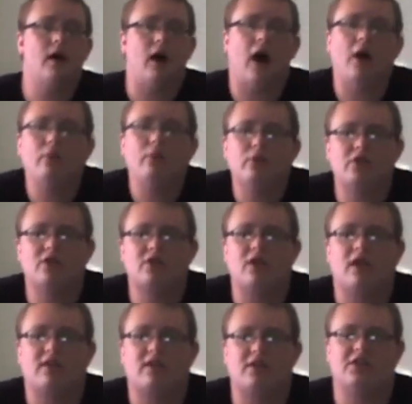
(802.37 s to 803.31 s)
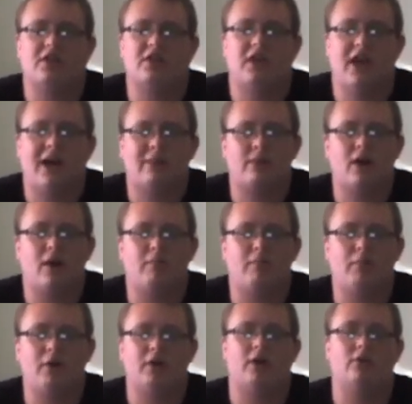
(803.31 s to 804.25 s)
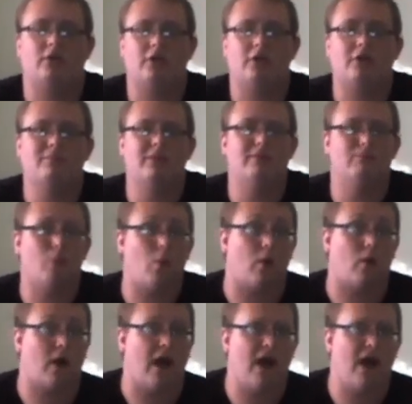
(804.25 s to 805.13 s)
I would just like to see Capcom put a little bit more